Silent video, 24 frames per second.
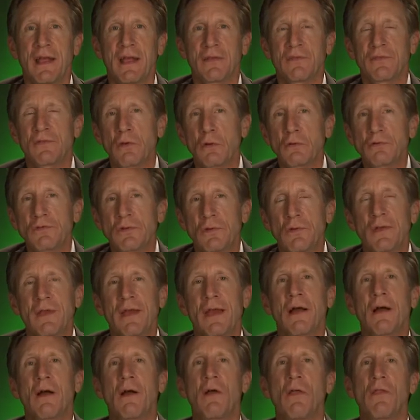and social
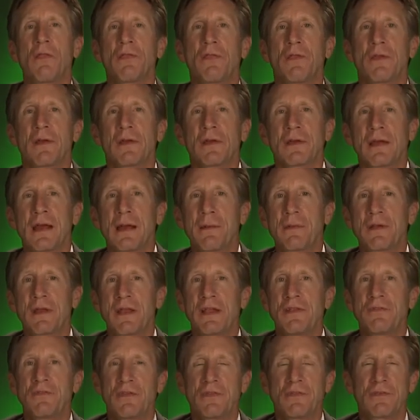health, uh,
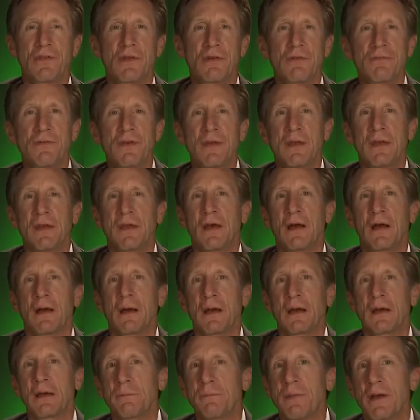combinations of
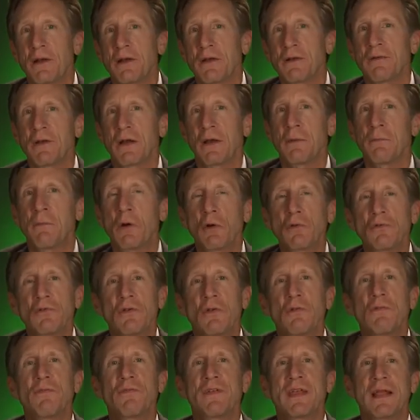uh, better
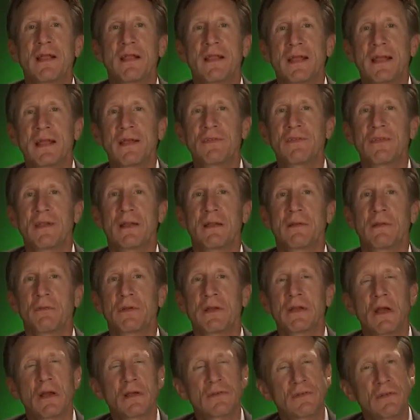emotional feelings and the
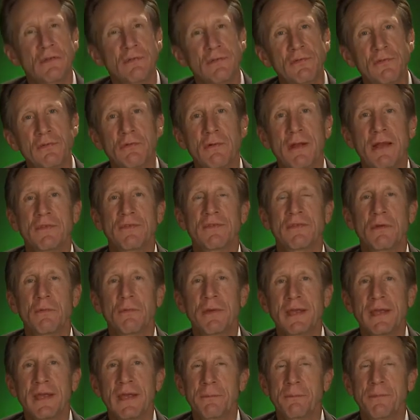reduction of stress that
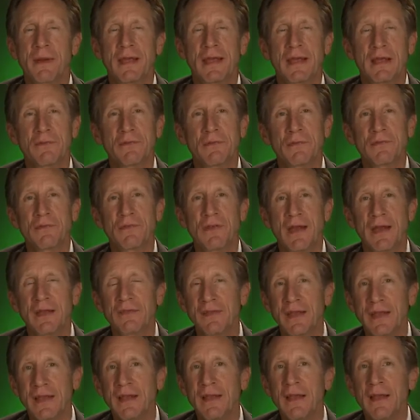we get by
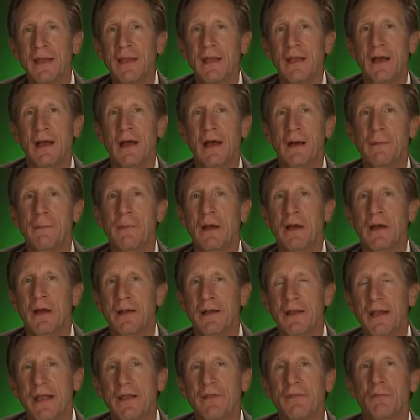exercising um,
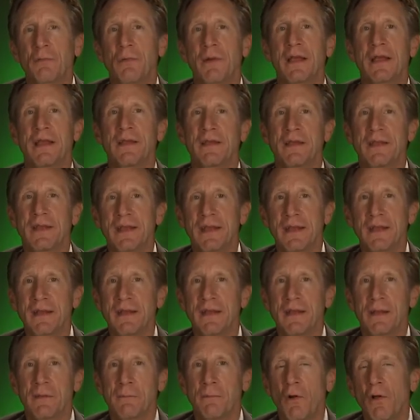are a nice way to
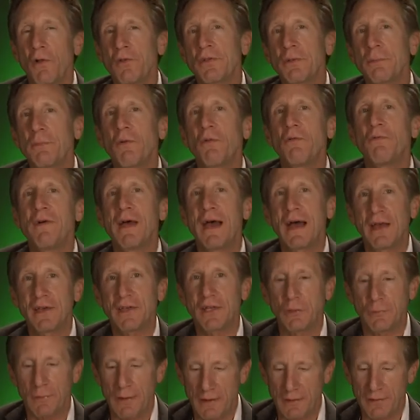get multiple
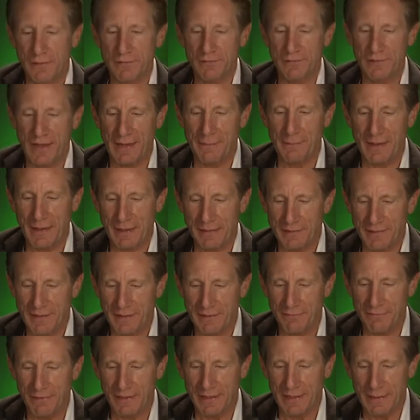value out of the same
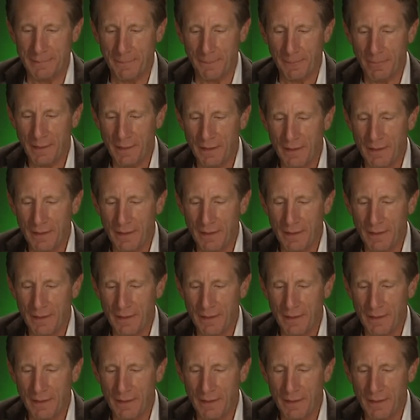activity.